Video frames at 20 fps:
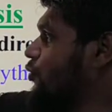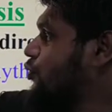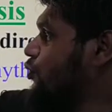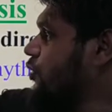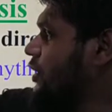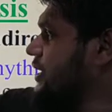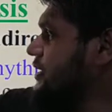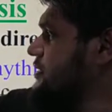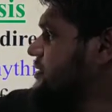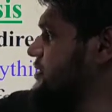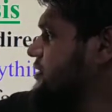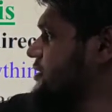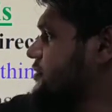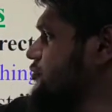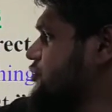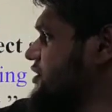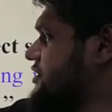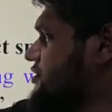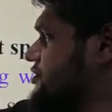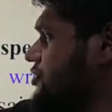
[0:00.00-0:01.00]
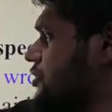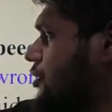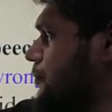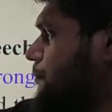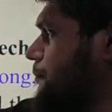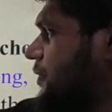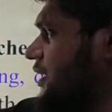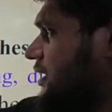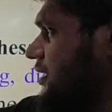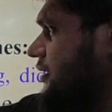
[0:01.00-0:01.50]
Why did you stop
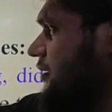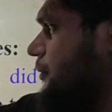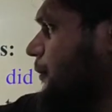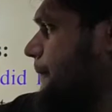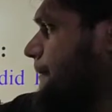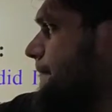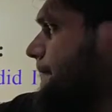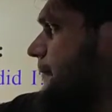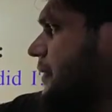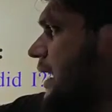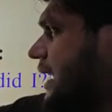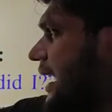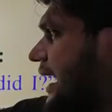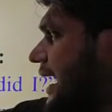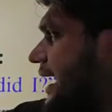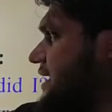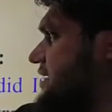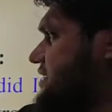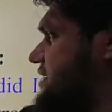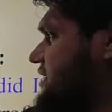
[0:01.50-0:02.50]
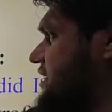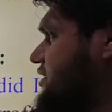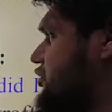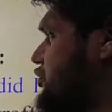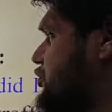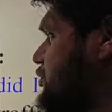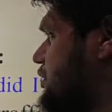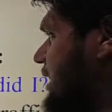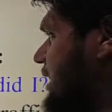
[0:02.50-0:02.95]
me? I didn't do